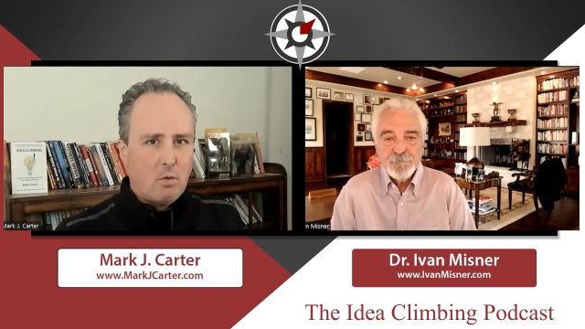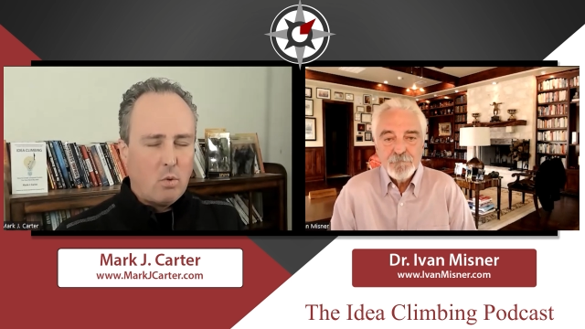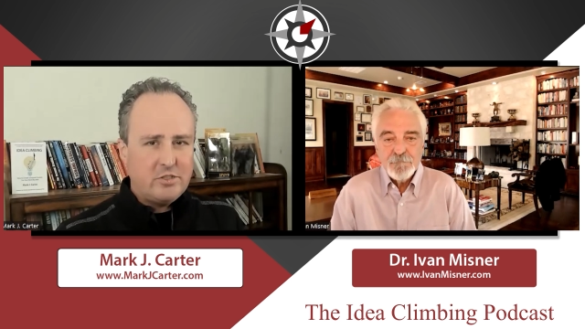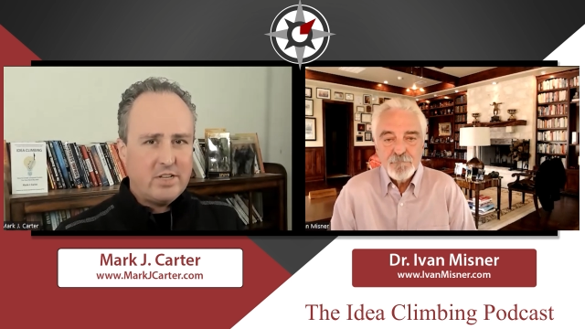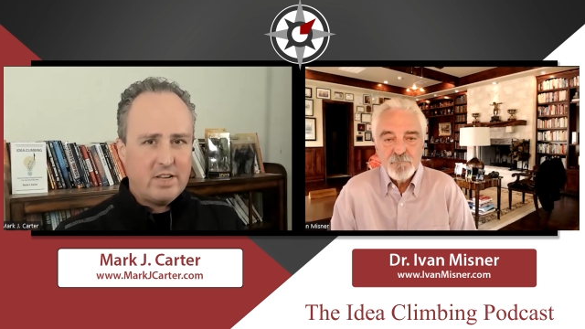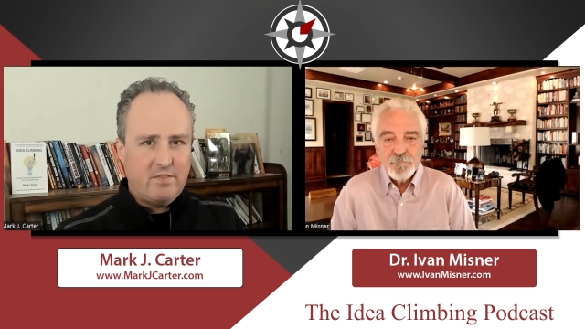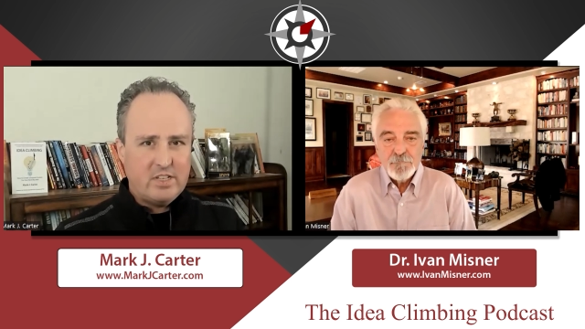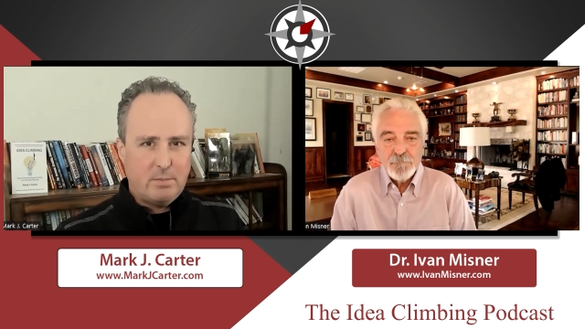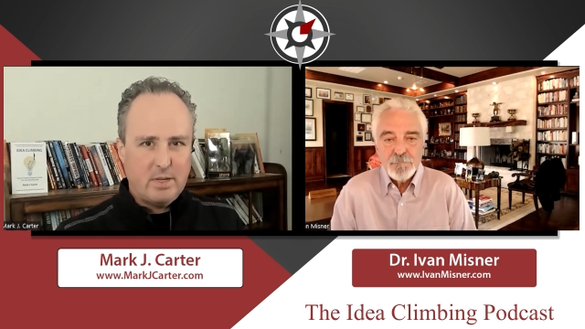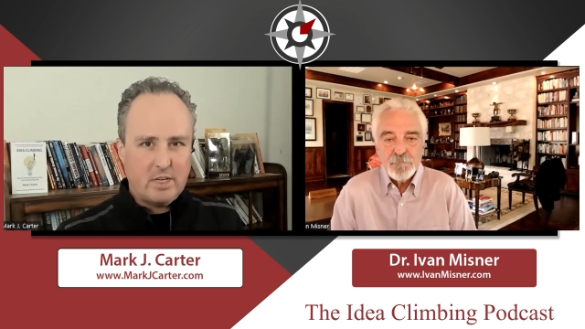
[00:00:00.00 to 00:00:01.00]
Speaker 1: once you get
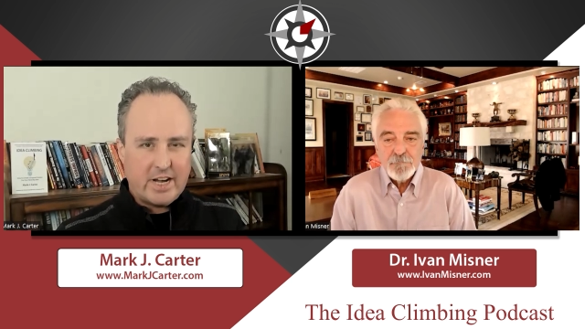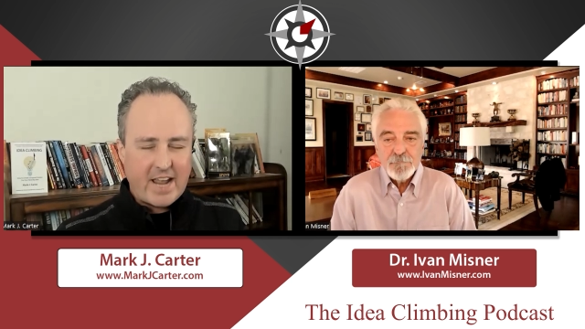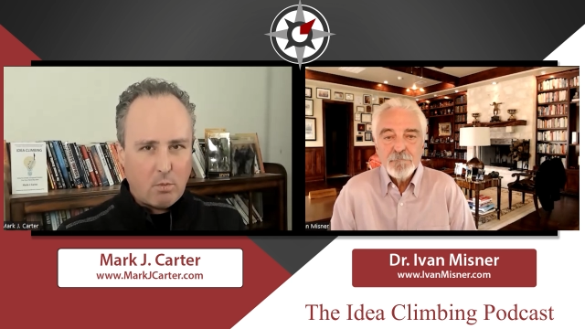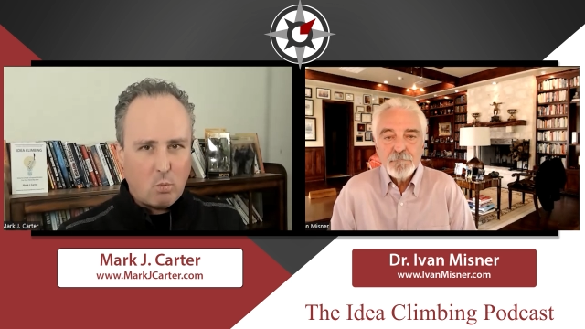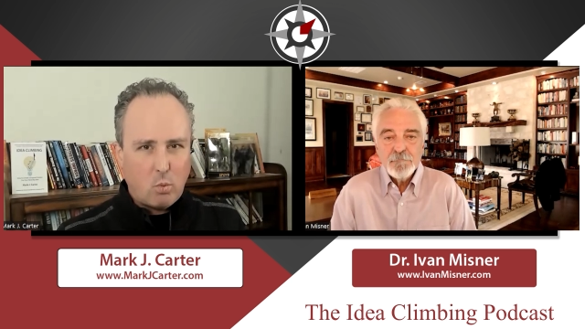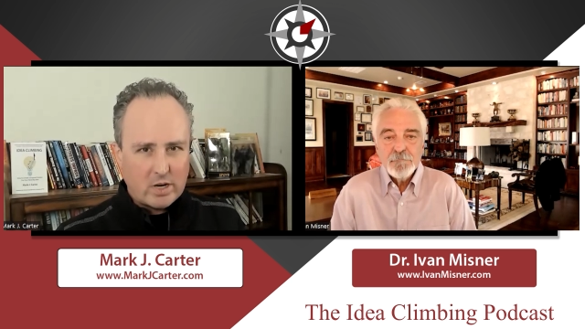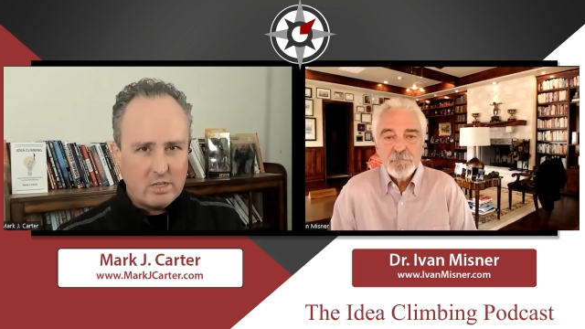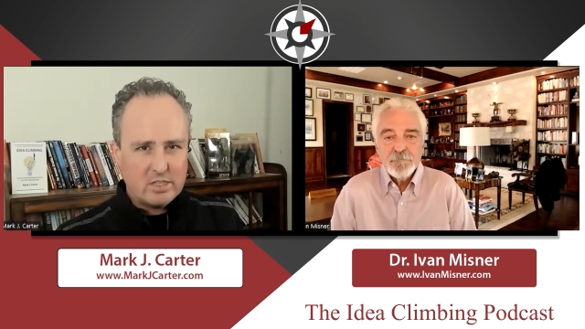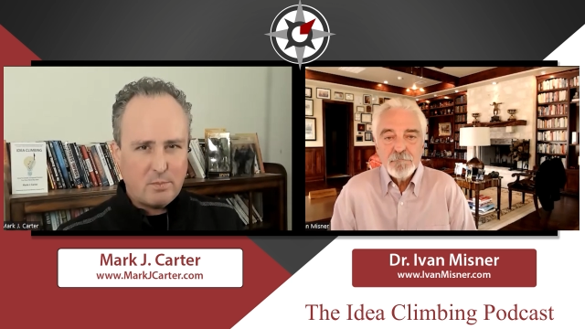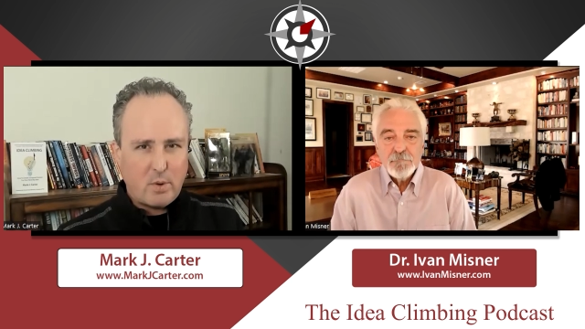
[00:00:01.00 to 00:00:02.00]
visibility, what
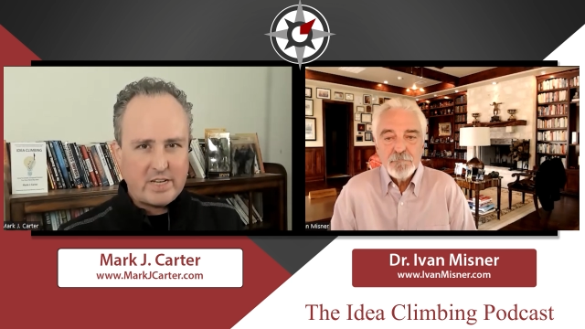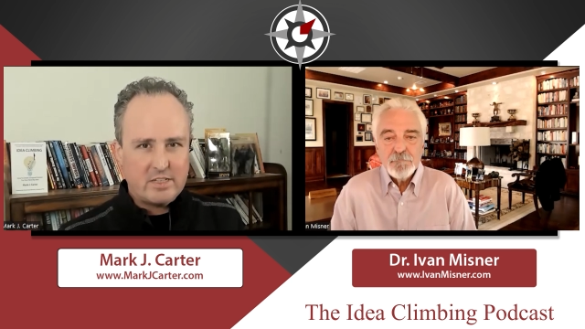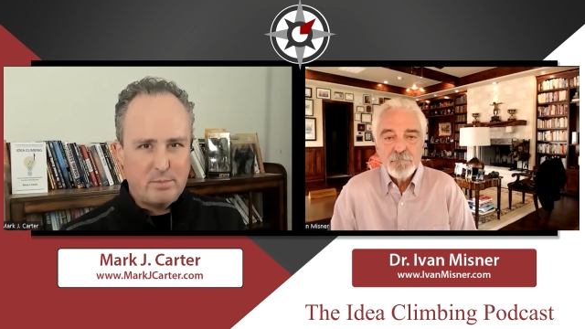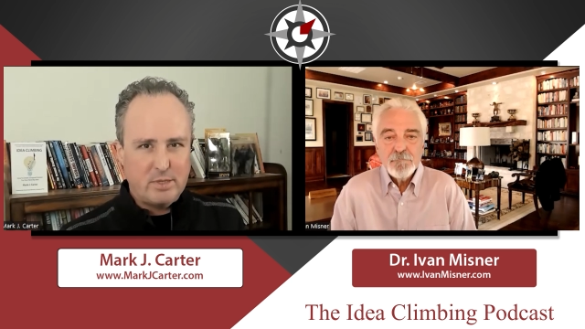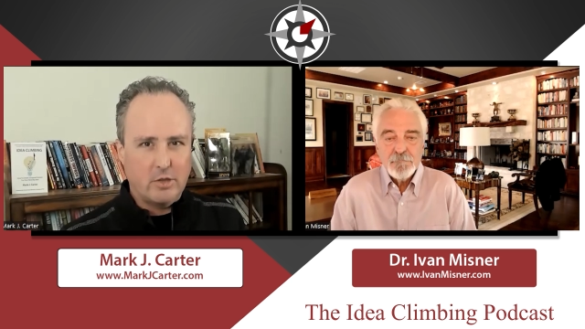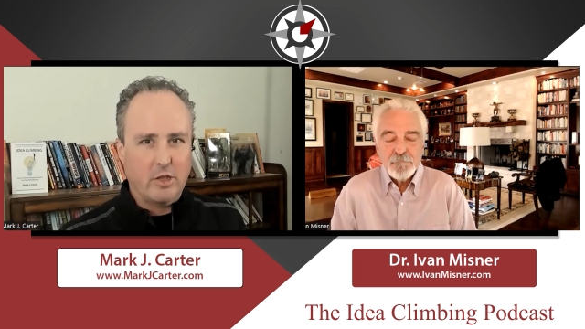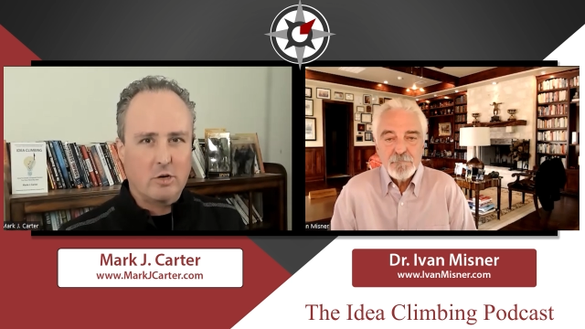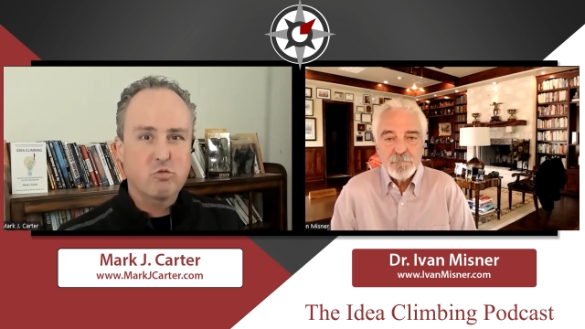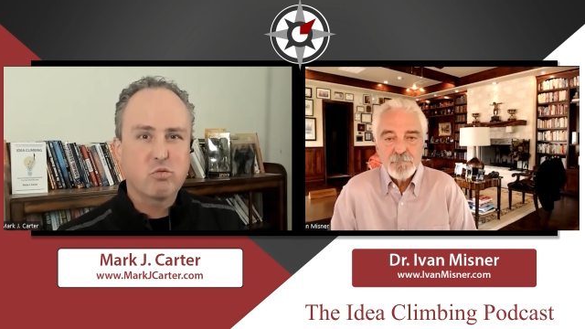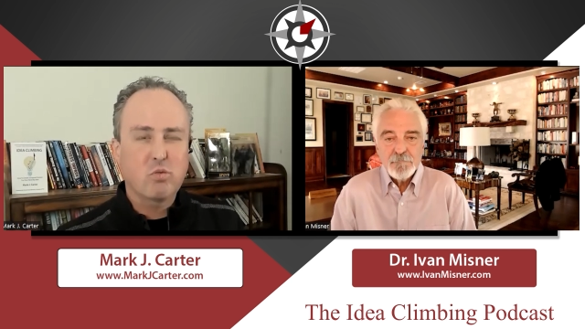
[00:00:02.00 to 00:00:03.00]
are some ways to build the
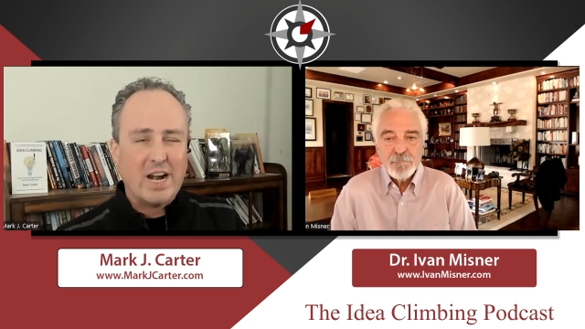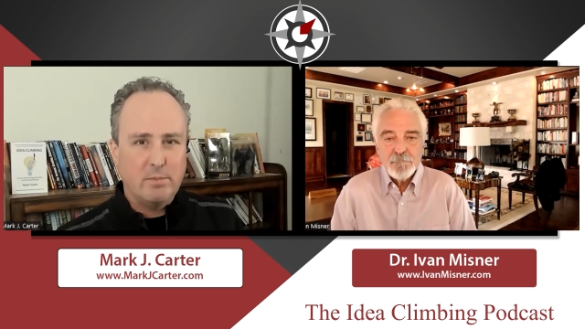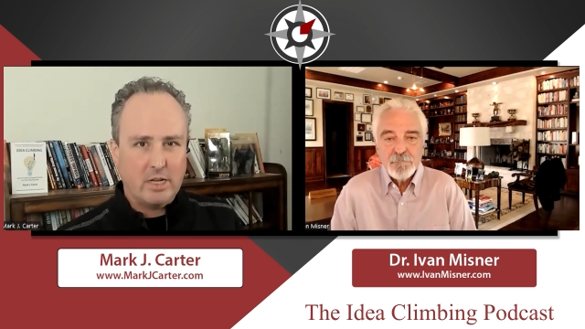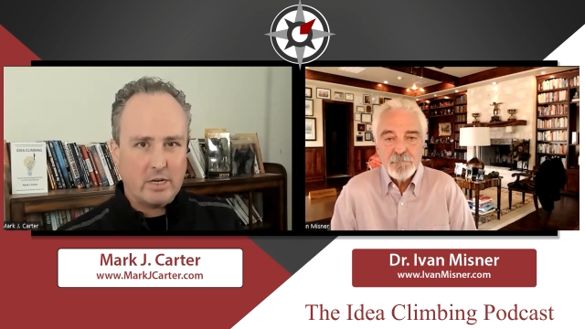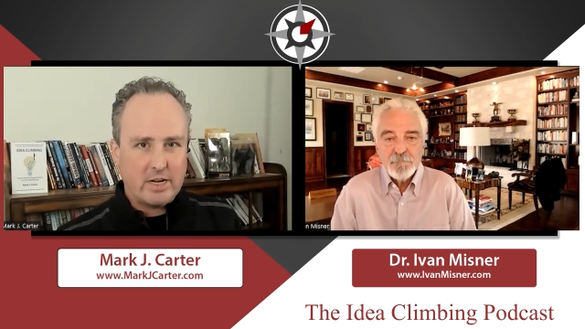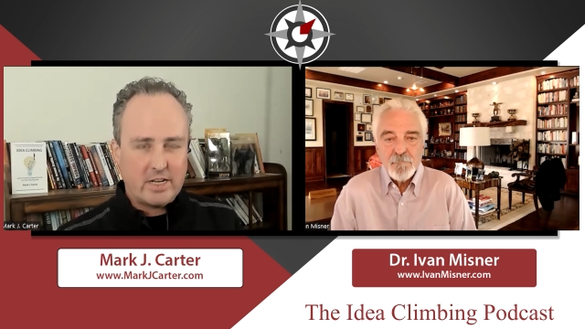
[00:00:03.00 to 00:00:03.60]
credibility?